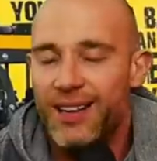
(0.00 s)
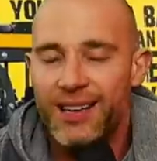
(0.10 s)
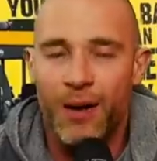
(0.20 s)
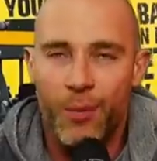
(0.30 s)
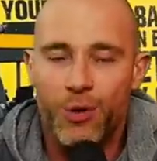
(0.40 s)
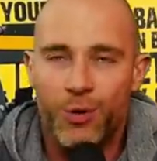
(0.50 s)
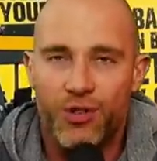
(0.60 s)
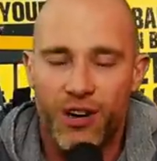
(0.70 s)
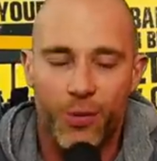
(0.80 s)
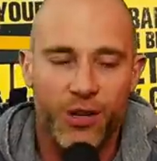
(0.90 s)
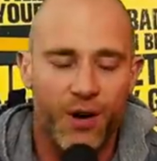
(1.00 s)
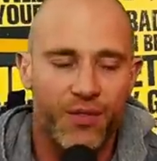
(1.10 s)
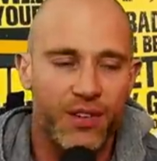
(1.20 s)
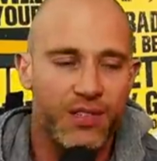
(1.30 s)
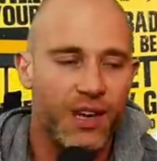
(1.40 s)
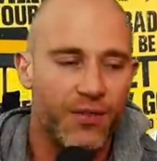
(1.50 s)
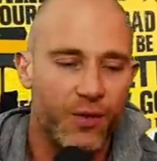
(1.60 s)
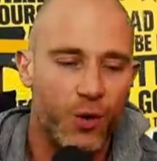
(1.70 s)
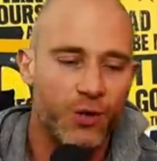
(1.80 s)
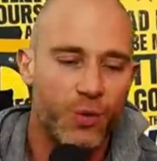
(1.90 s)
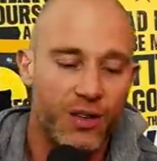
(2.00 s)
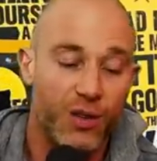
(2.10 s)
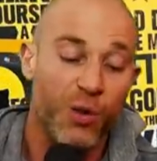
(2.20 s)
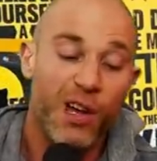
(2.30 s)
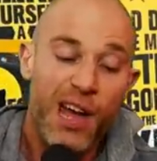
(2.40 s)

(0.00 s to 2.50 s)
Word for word: Again, we all struggle with confidence stuff. Of course we do.